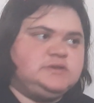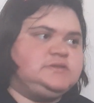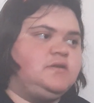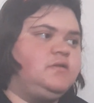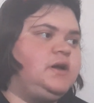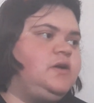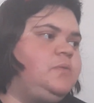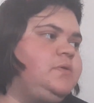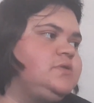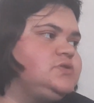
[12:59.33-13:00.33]
So, I
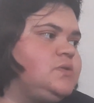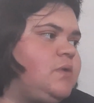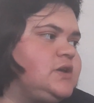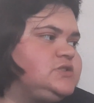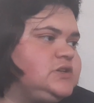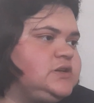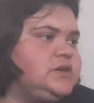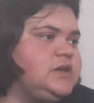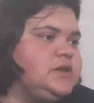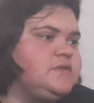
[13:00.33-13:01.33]
hope you enjoyed
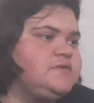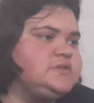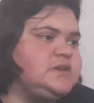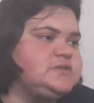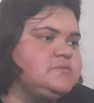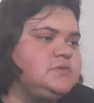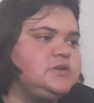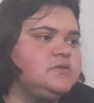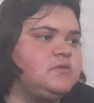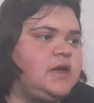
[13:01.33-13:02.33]
watching, and if you saw something
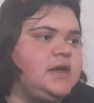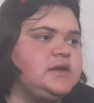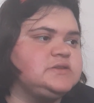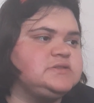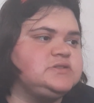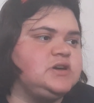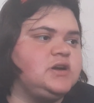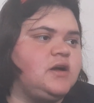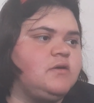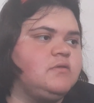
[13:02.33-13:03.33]
you liked,
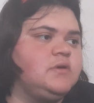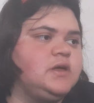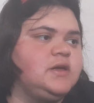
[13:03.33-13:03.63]
check out